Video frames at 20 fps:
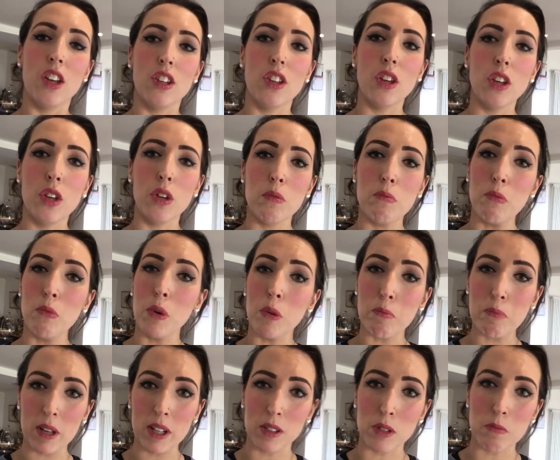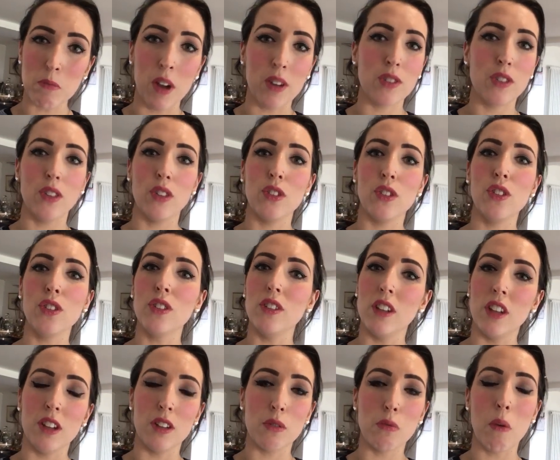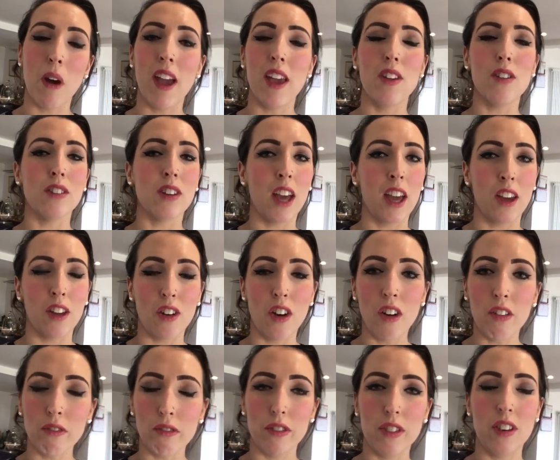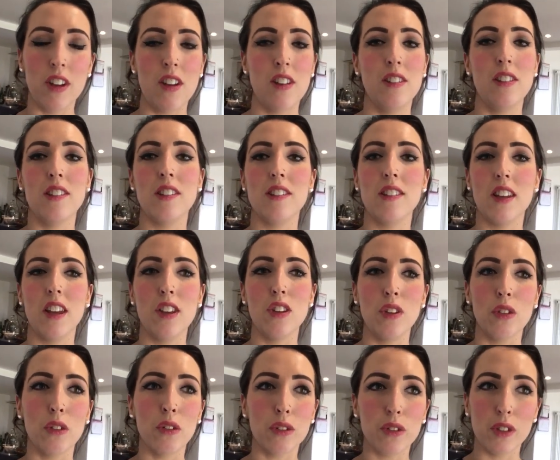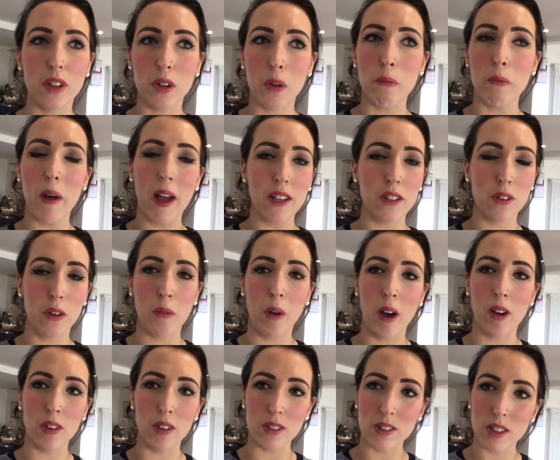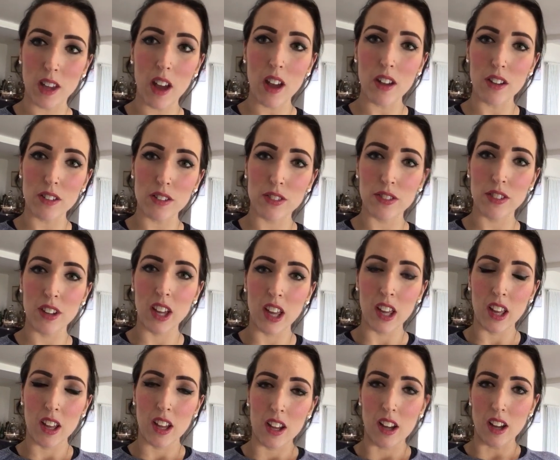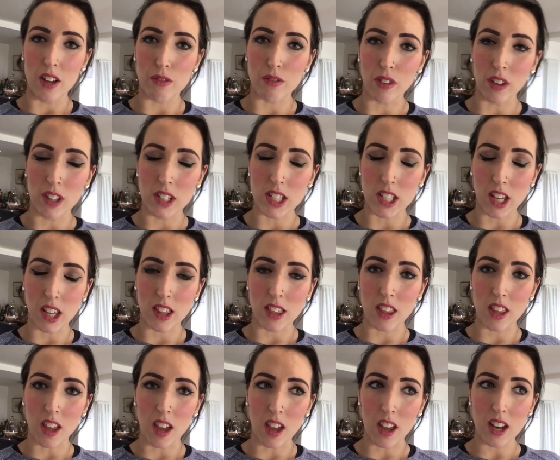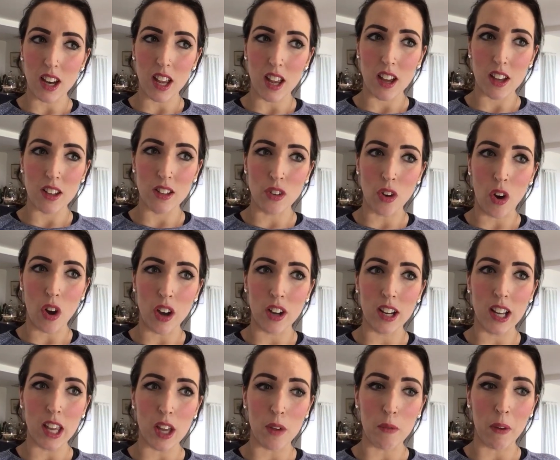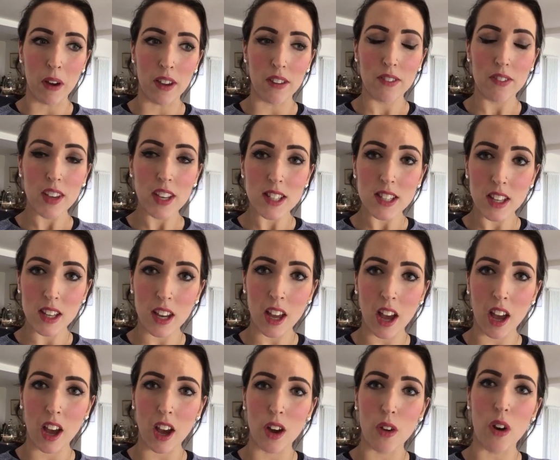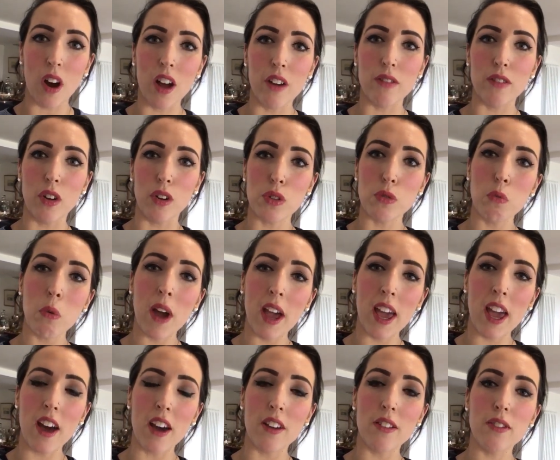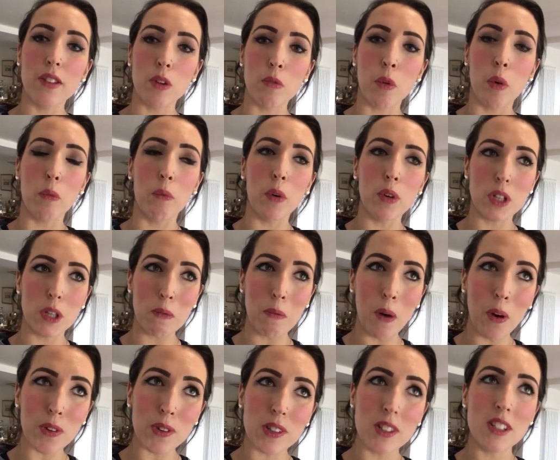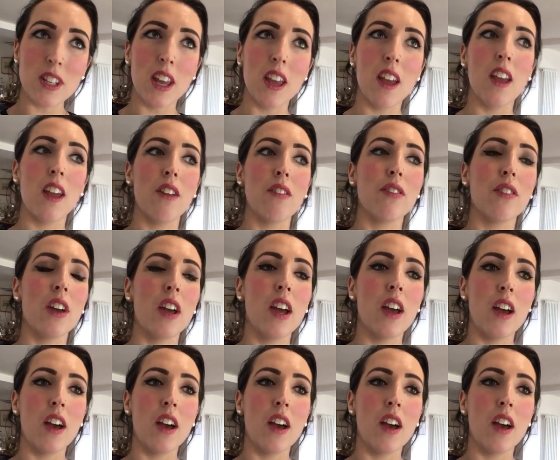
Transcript: You will build muscle. You'll lose weight. You'll gain confidence. You'll feel better about yourself. I'm finding that not only am I fitter now, I've lost weight, I feel more body positive,